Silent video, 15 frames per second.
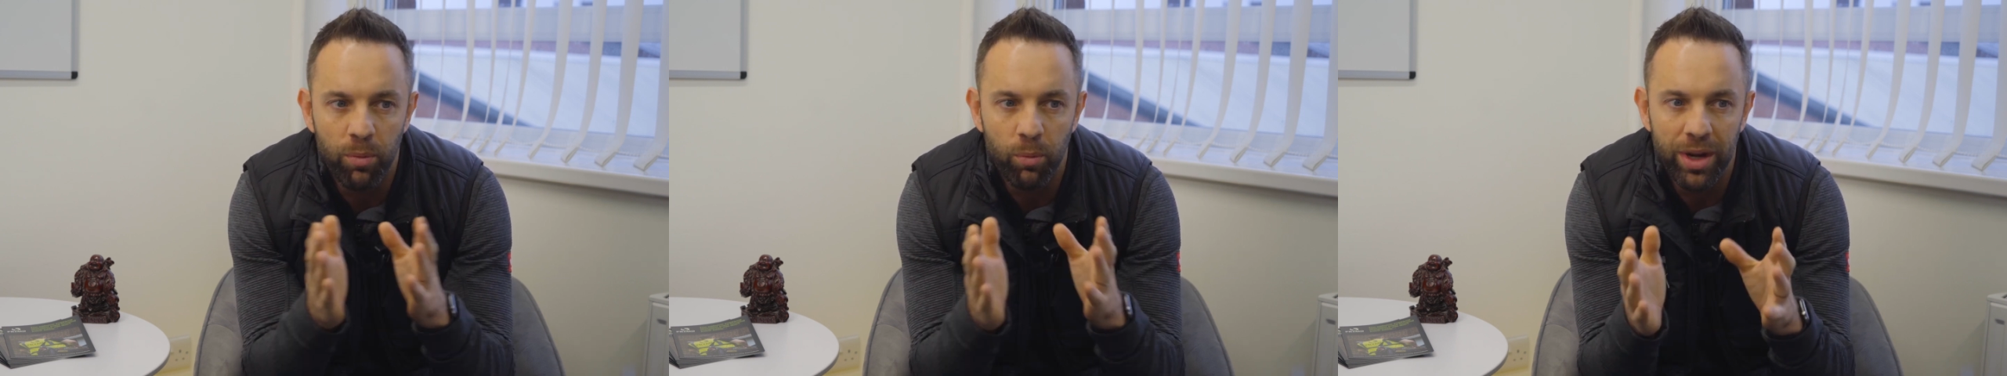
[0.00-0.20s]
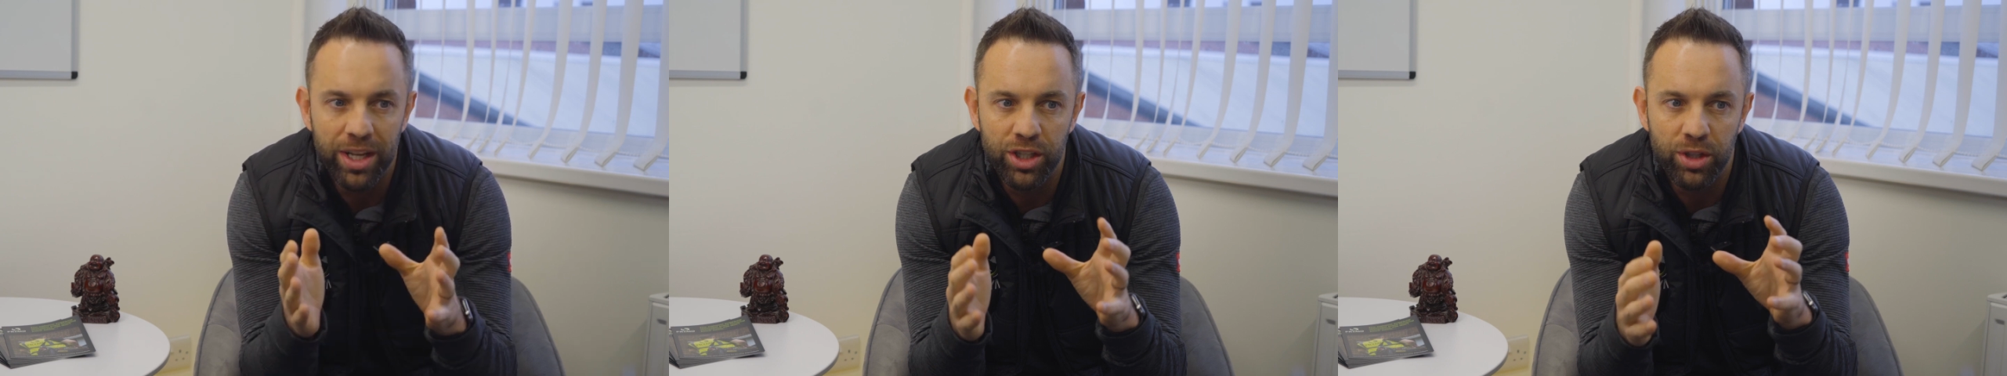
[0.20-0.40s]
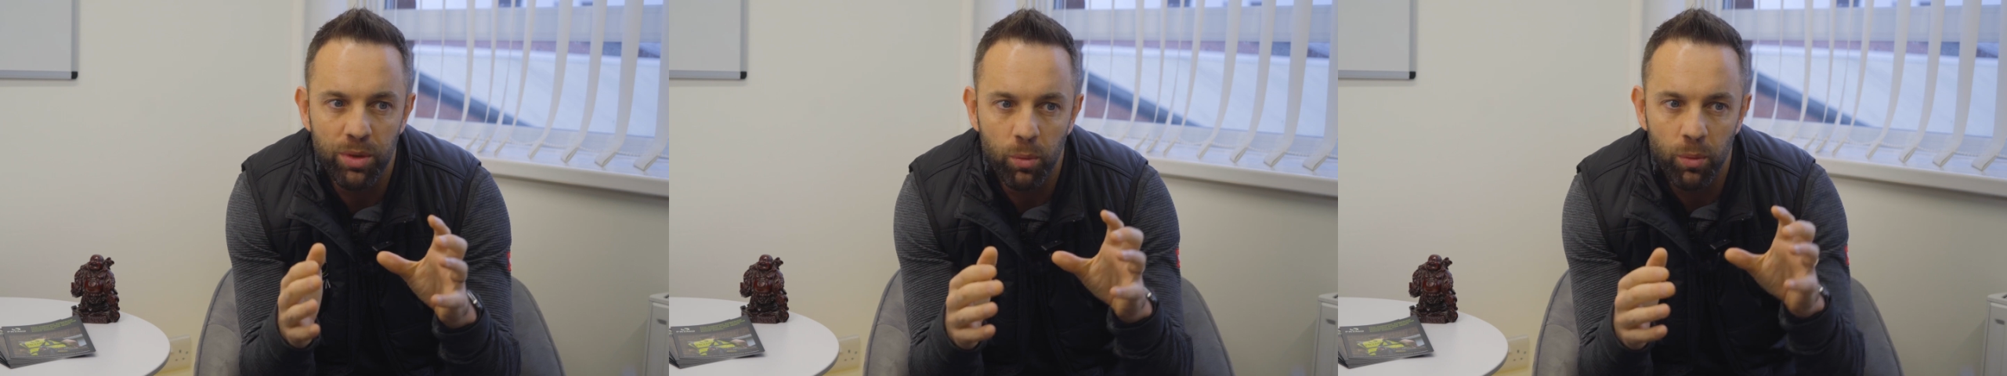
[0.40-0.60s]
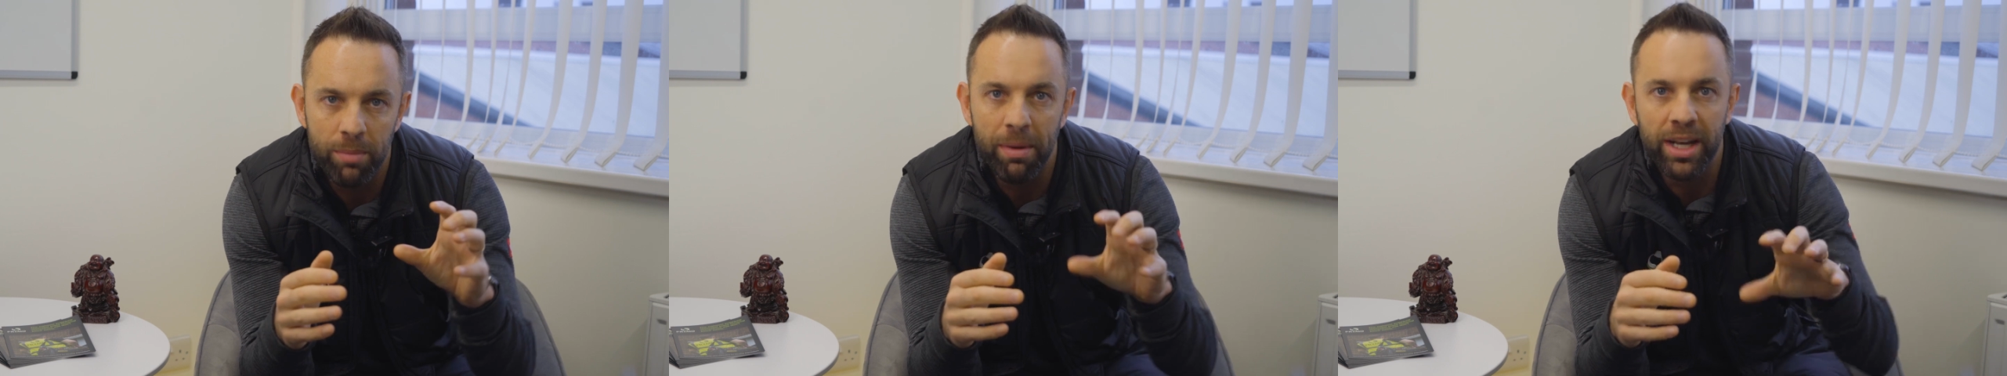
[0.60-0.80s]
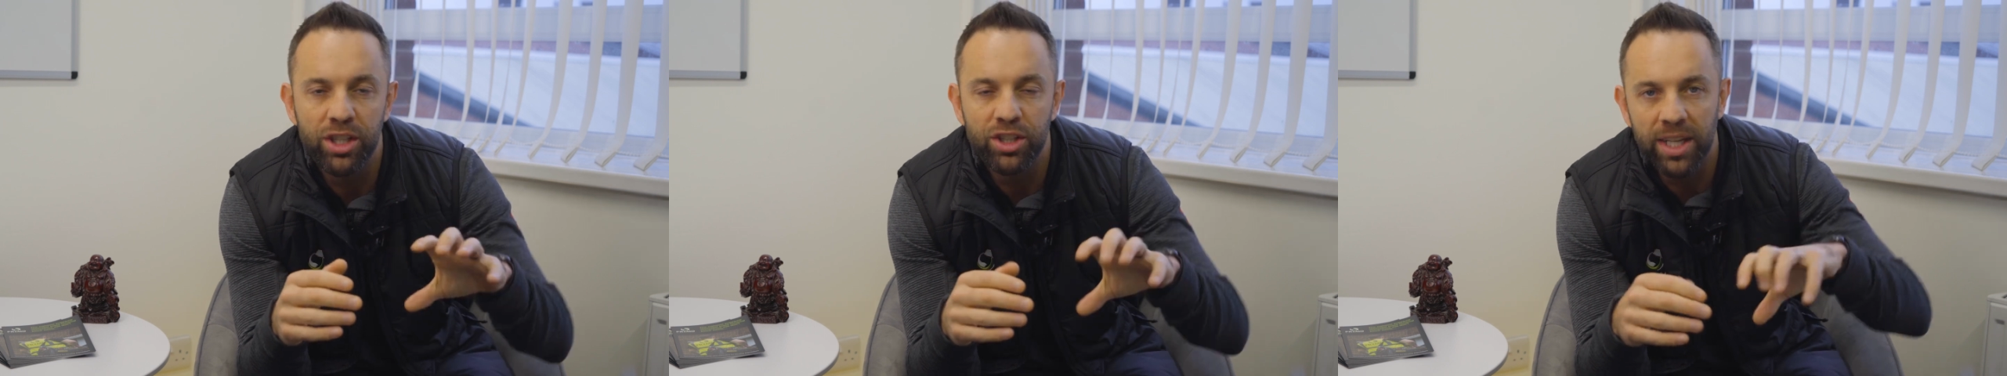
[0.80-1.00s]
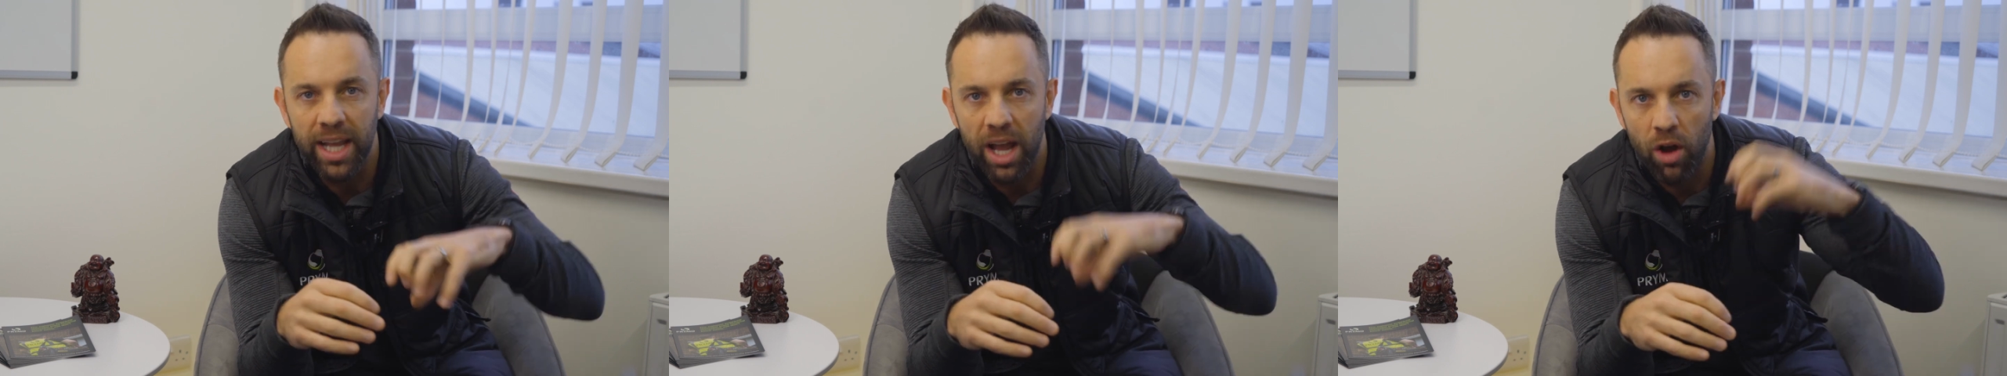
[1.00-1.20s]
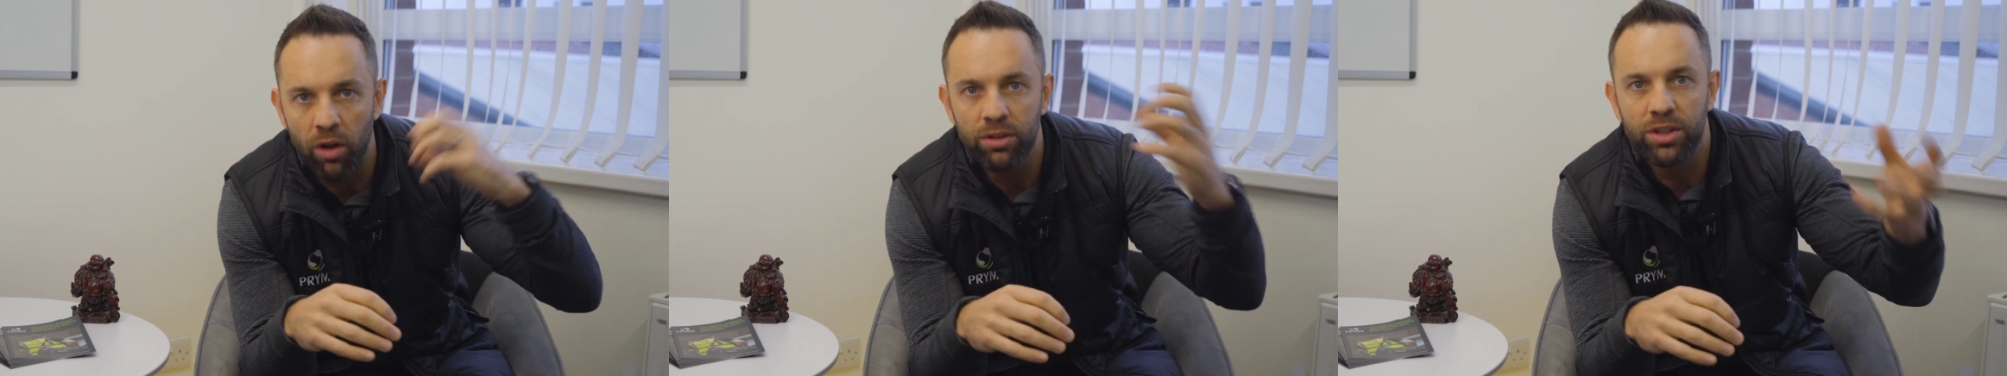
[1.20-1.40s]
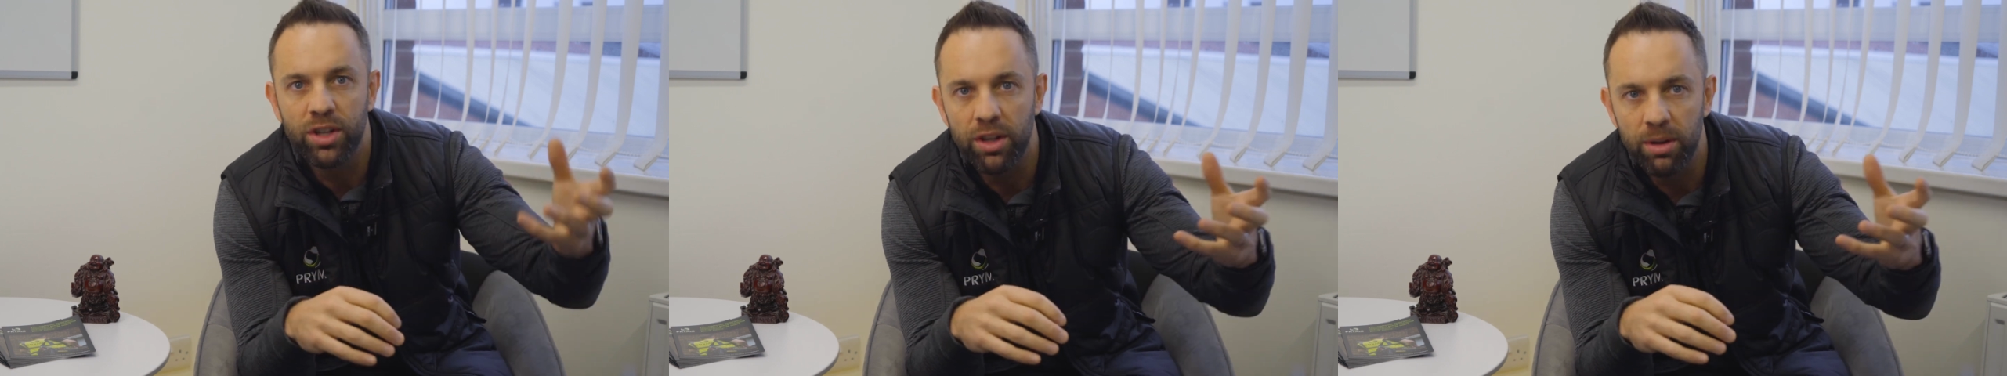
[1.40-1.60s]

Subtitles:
in which we managed to get onto